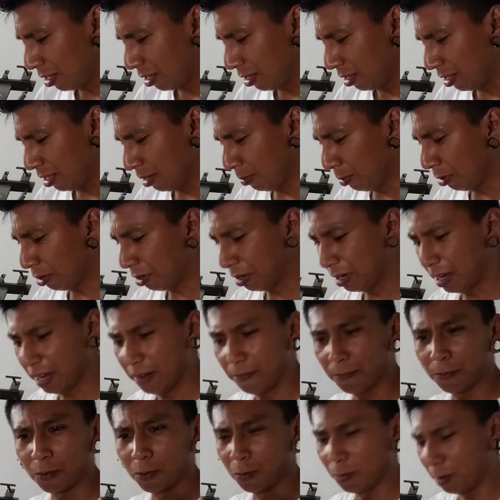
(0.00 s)
I'm gonna
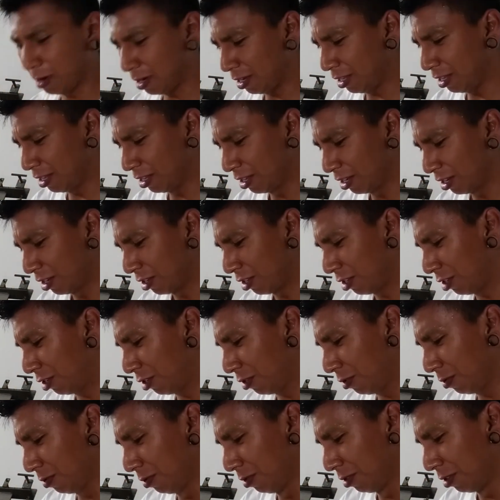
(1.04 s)
have for 1,
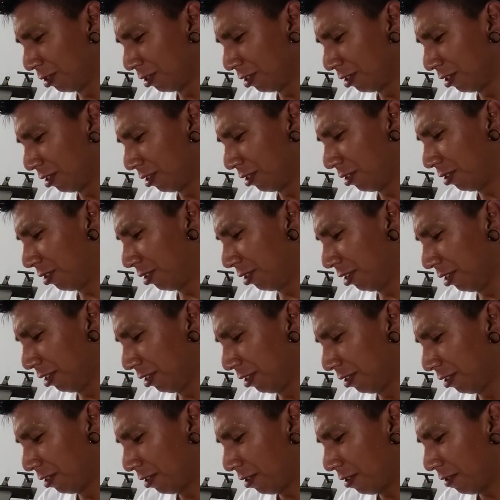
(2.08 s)
2, 3,
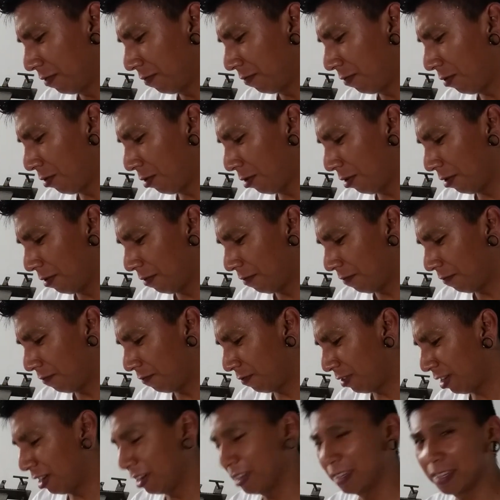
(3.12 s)
4,
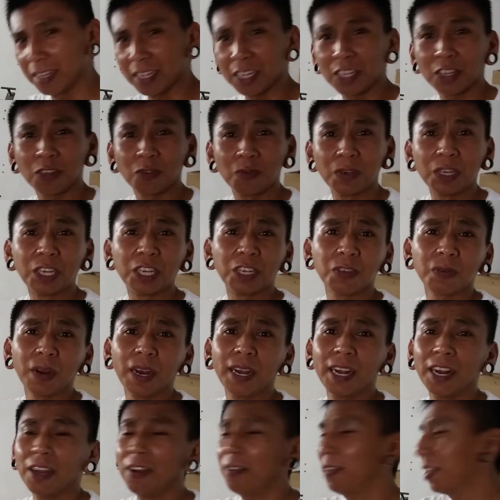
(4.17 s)
5, 6 squeegees
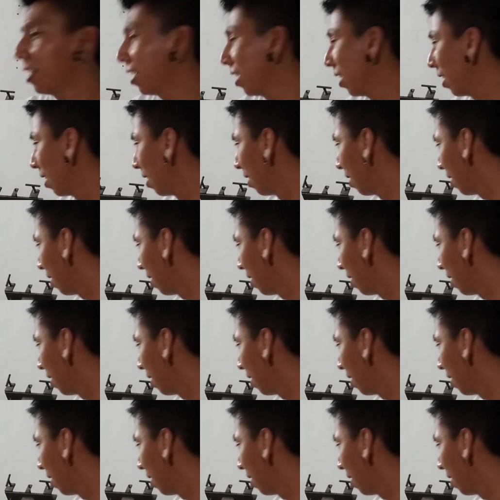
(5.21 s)
right now, and